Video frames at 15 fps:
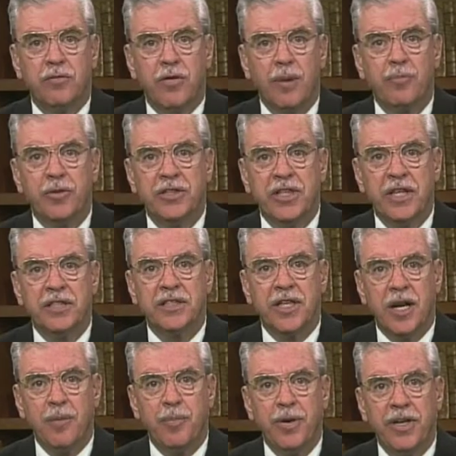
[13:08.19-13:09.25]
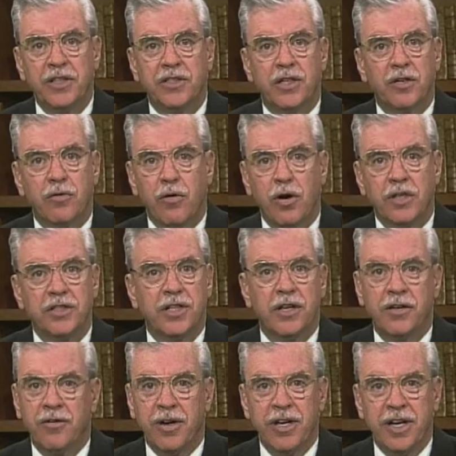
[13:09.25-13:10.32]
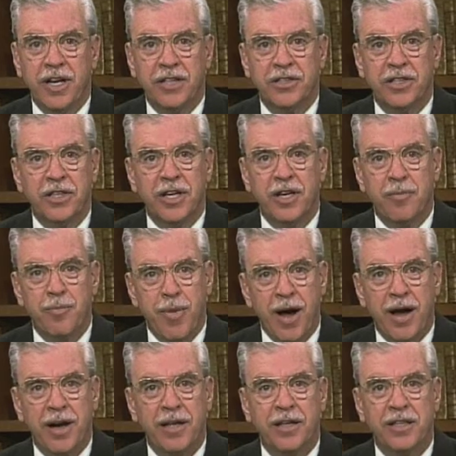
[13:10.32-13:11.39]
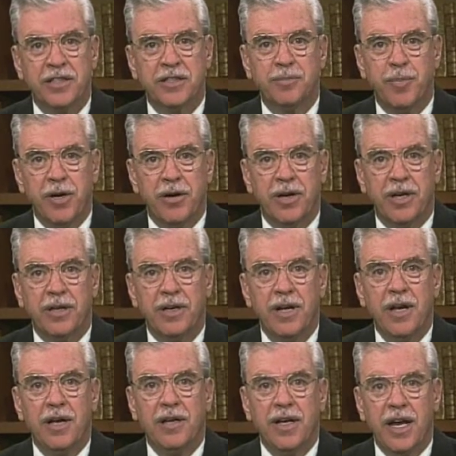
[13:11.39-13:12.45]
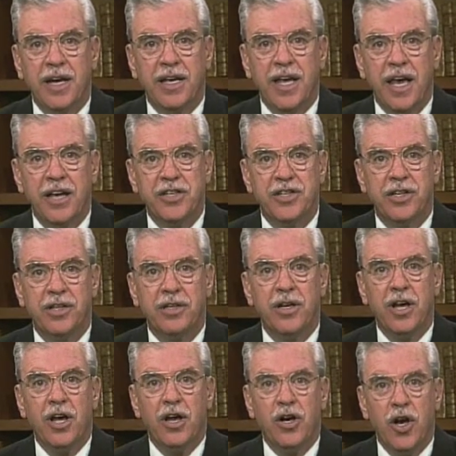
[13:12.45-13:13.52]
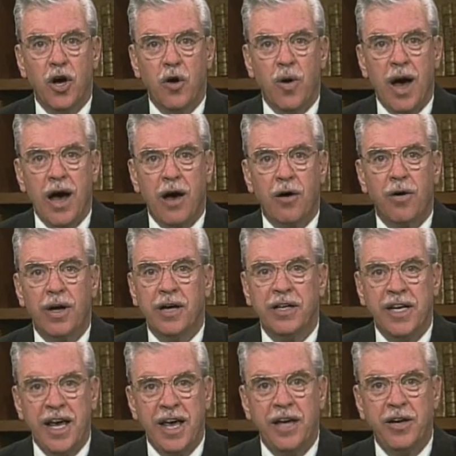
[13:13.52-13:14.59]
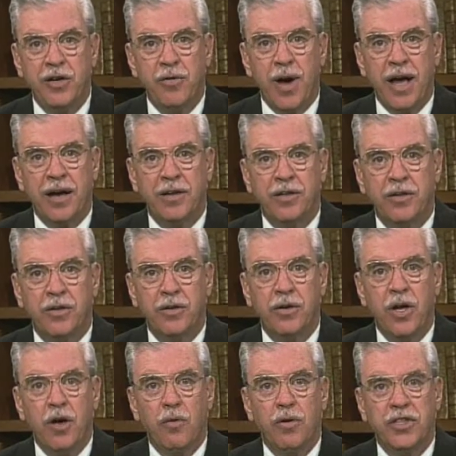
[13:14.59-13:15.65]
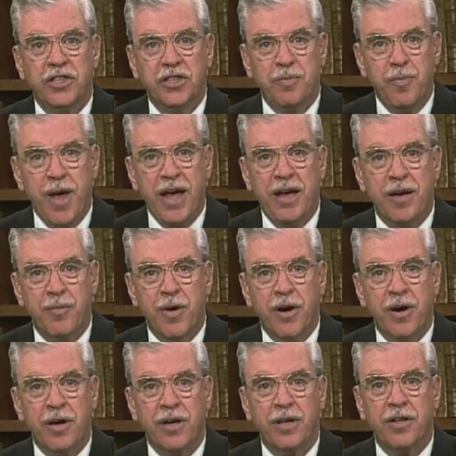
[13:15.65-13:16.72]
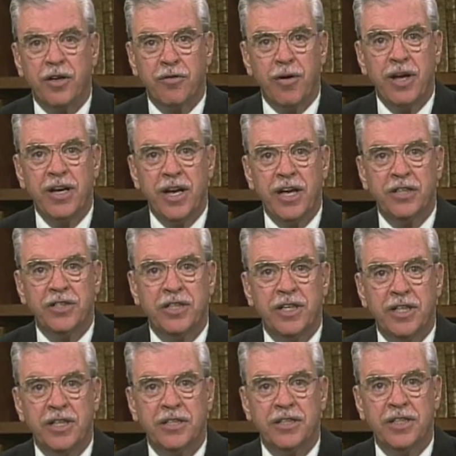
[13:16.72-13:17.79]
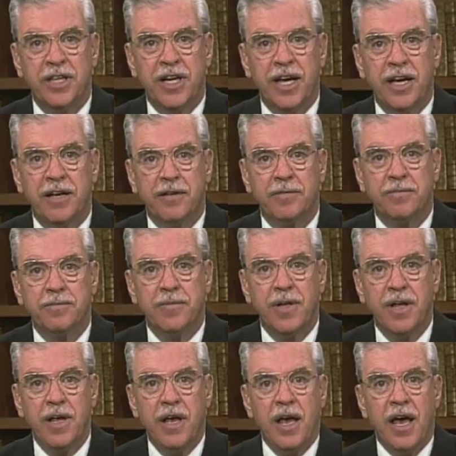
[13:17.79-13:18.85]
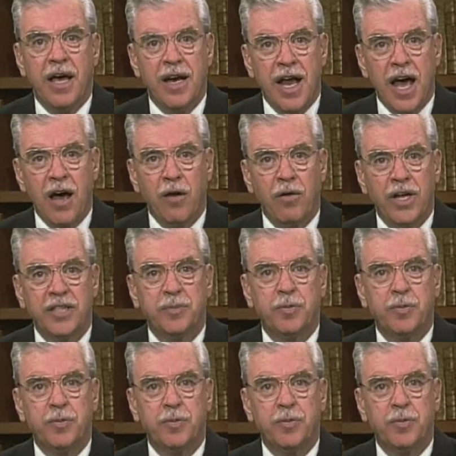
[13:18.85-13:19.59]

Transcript: represents companies across our great nation that embody the spirit, dedication, know-how, and can-do attitude which has made America the great nation it is today. And now let's